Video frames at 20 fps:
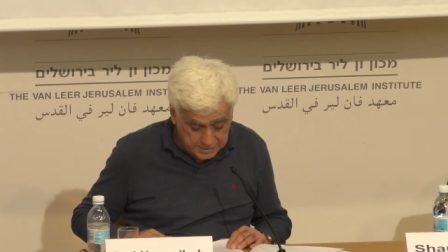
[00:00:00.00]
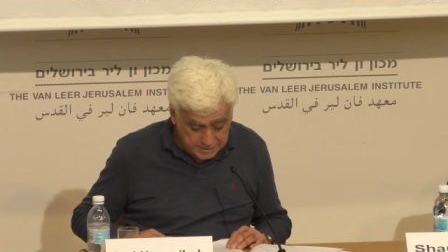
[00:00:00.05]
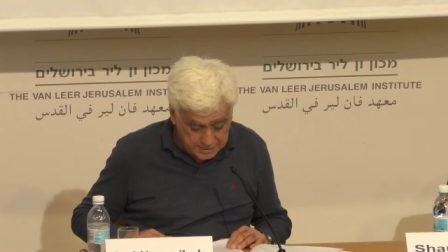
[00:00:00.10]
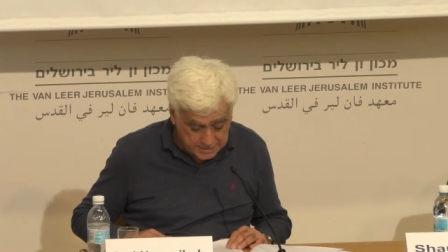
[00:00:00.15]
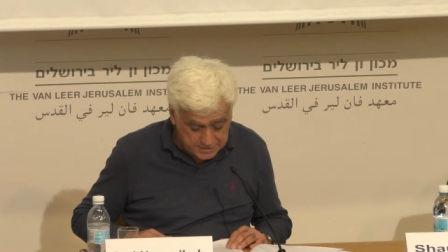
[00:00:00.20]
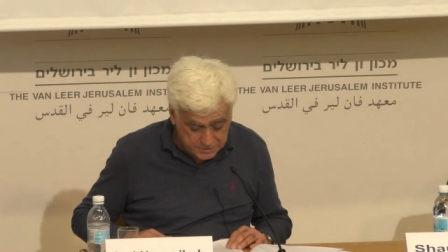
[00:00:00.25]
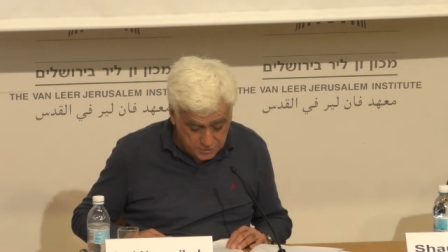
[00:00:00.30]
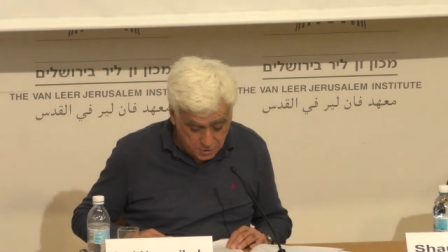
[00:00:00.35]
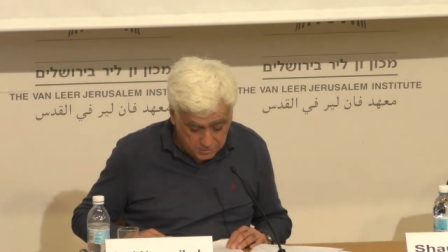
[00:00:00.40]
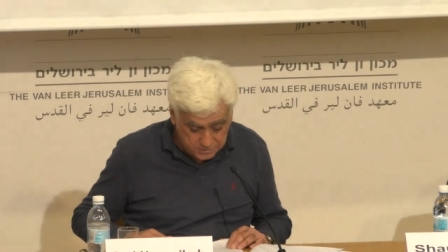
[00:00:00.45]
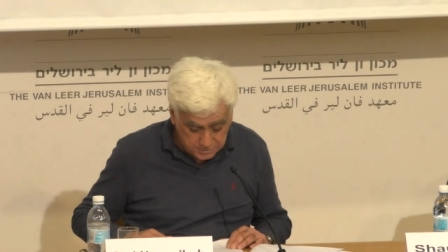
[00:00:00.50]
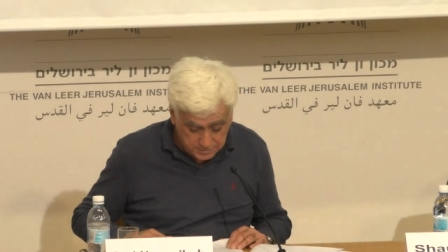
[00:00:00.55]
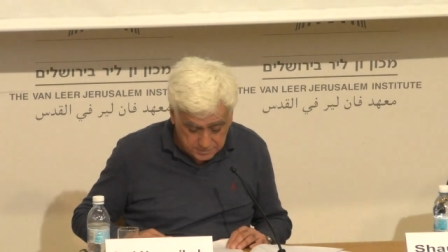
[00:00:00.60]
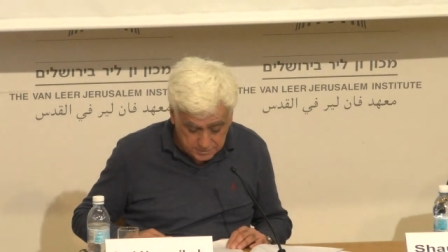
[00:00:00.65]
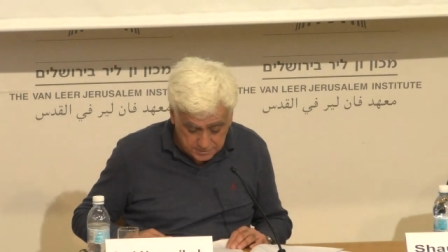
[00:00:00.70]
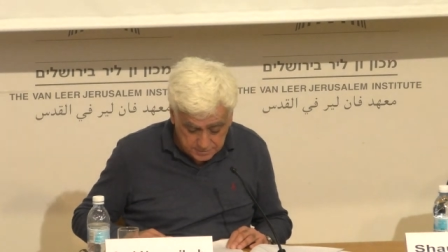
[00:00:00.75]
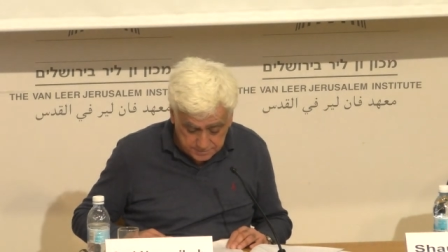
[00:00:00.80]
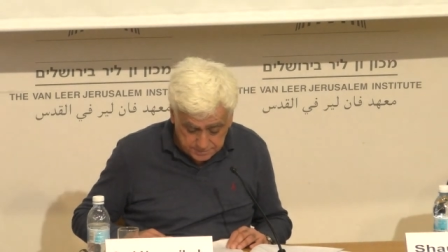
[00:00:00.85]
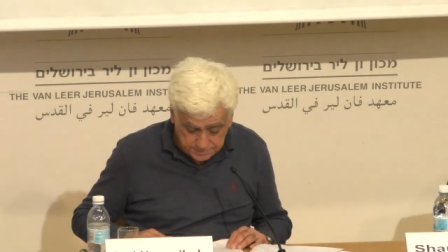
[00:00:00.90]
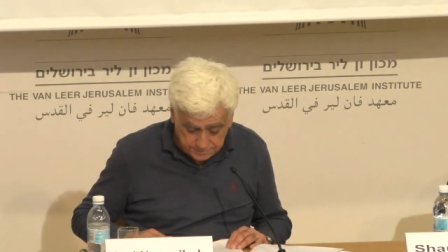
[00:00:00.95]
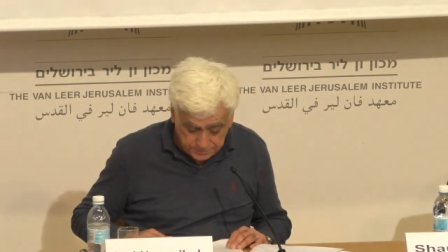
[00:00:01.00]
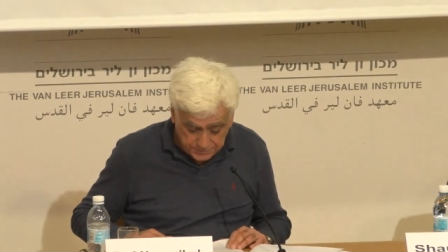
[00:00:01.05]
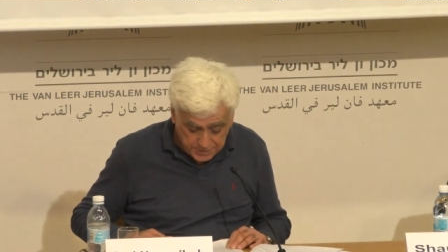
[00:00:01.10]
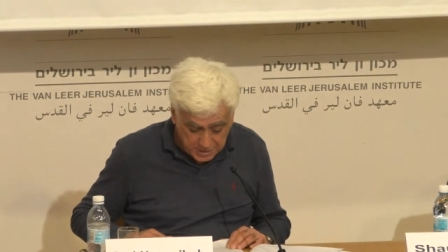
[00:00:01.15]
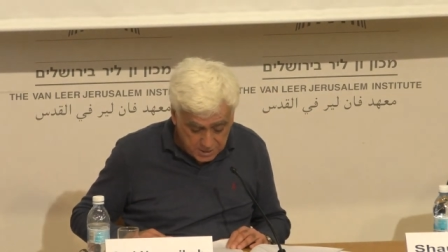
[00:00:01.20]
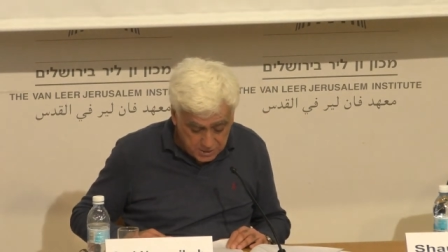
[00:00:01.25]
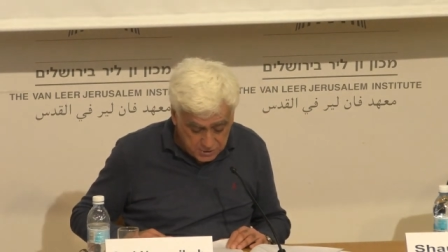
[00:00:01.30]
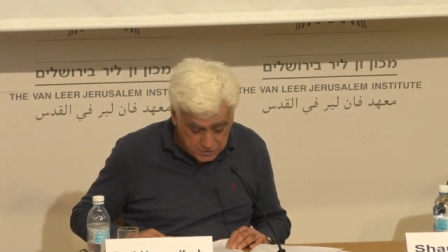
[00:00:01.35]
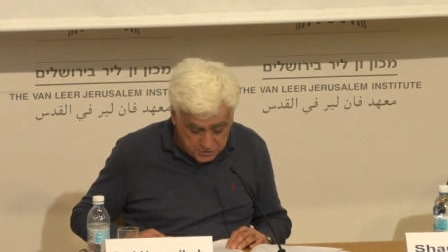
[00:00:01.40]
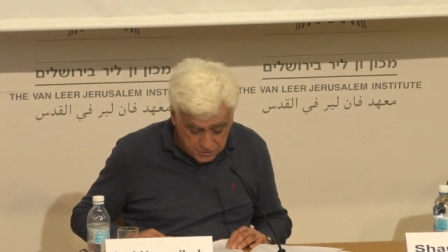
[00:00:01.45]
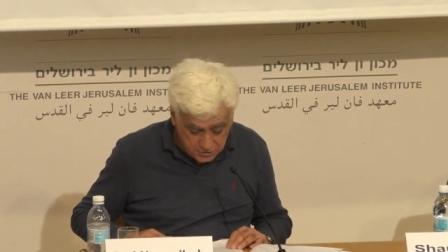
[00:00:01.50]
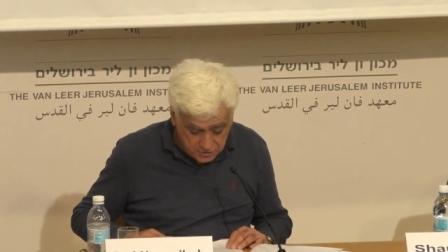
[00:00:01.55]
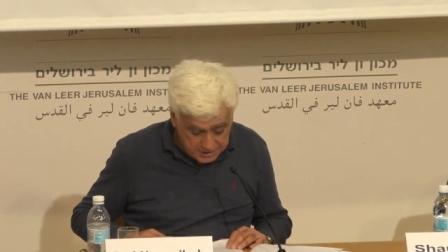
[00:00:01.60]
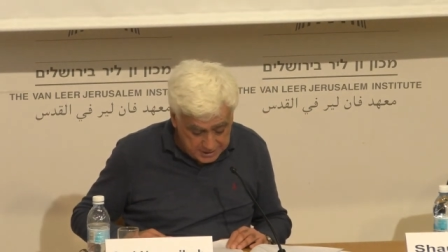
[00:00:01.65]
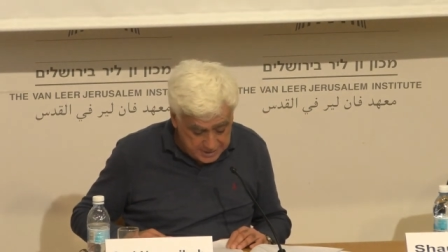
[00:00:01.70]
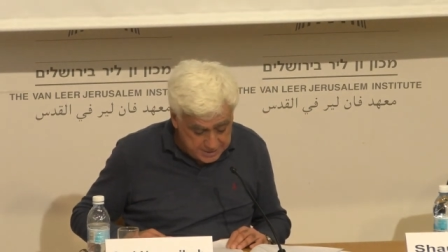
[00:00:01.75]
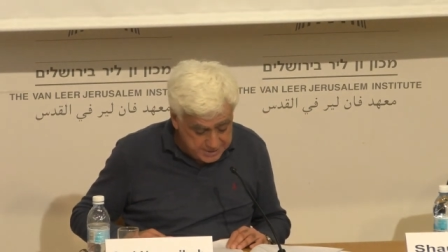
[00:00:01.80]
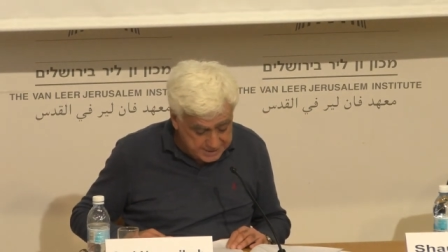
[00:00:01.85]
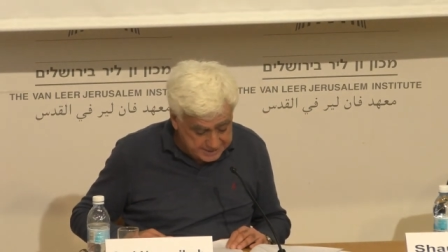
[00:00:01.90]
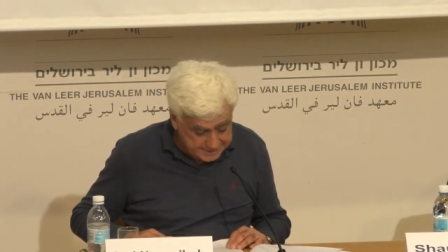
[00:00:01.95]
it does not
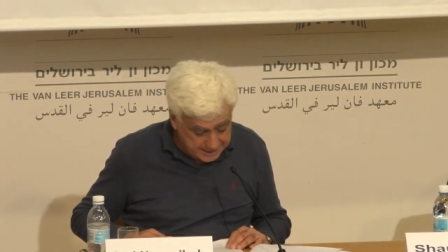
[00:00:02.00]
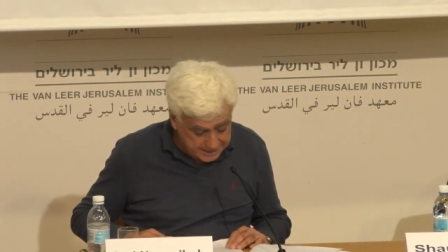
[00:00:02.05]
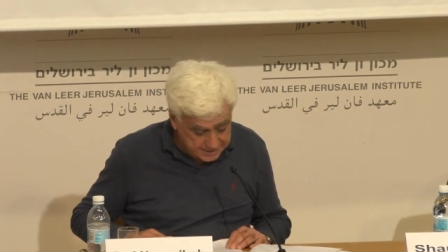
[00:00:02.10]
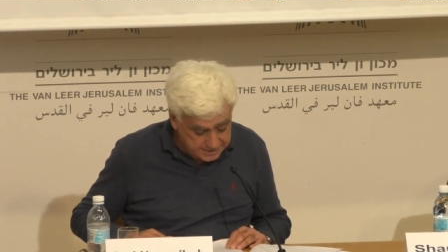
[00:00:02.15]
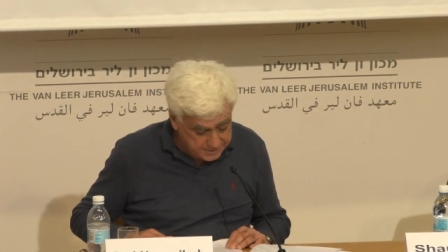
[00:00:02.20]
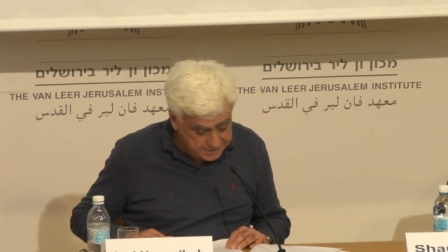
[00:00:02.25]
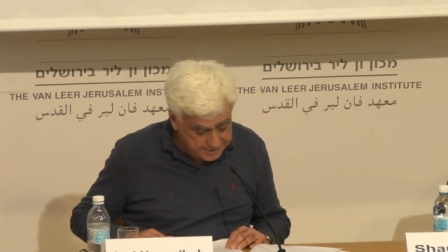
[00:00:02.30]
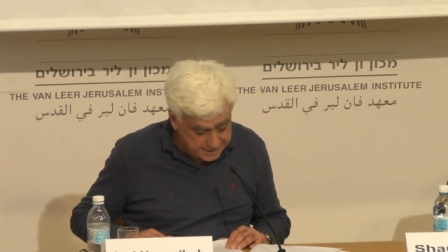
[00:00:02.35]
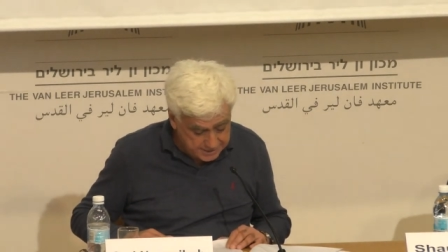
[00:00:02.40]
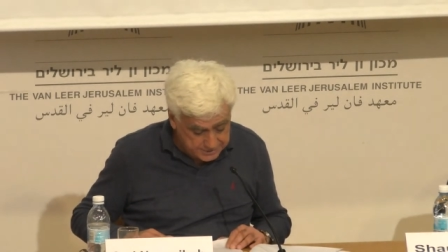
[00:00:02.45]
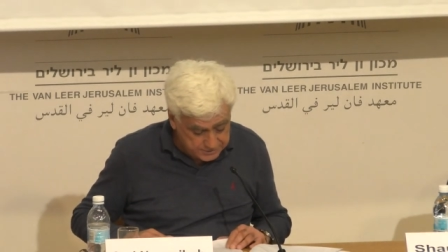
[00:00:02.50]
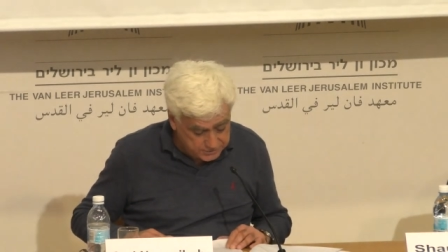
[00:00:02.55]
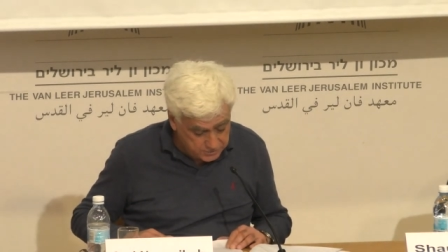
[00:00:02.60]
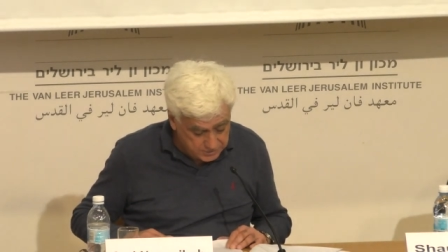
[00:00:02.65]
Surely in the second case,